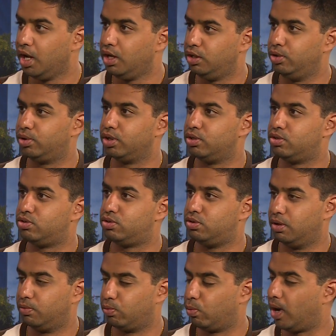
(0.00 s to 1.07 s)
you could
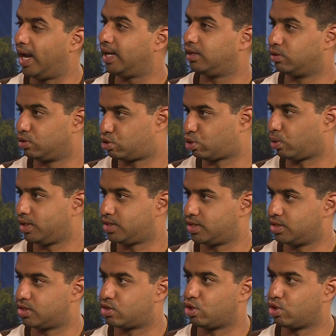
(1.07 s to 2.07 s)
rank your choices.